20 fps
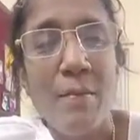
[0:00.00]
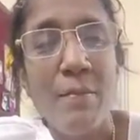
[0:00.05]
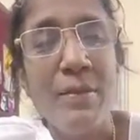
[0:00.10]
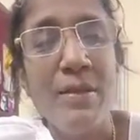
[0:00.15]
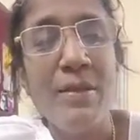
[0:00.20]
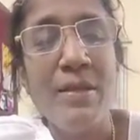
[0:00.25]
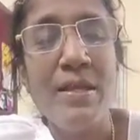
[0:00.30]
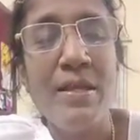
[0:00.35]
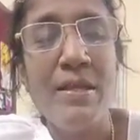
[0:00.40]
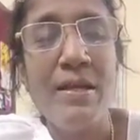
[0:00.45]

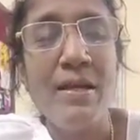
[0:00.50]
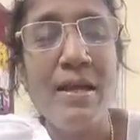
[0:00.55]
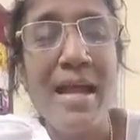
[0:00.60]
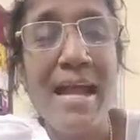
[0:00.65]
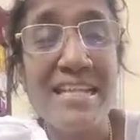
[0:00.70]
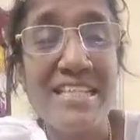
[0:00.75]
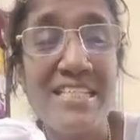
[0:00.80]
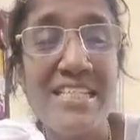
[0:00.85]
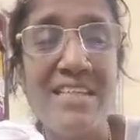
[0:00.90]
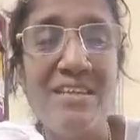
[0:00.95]
be
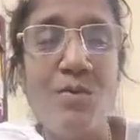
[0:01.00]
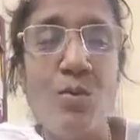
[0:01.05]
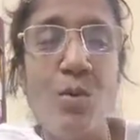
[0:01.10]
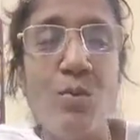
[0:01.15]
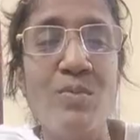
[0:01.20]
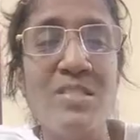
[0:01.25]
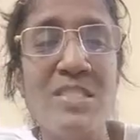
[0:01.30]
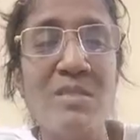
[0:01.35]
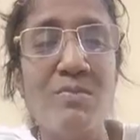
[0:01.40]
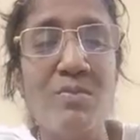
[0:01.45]
acting
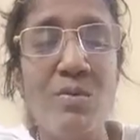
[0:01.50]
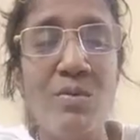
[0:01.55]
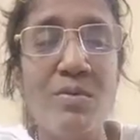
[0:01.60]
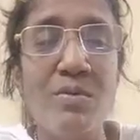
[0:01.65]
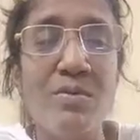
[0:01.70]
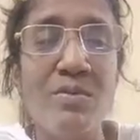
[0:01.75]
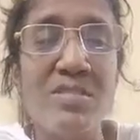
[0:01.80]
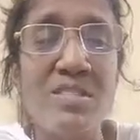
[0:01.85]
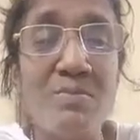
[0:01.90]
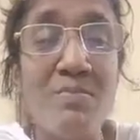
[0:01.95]
over
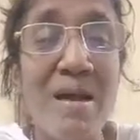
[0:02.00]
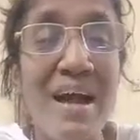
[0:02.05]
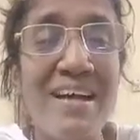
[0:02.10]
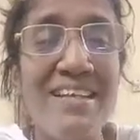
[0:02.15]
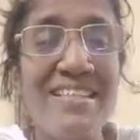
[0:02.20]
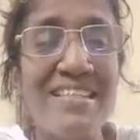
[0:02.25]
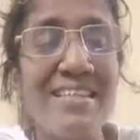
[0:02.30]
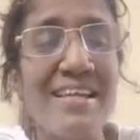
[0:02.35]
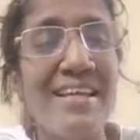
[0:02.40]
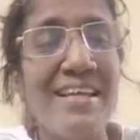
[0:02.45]

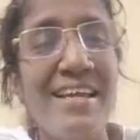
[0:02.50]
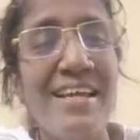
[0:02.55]
smart.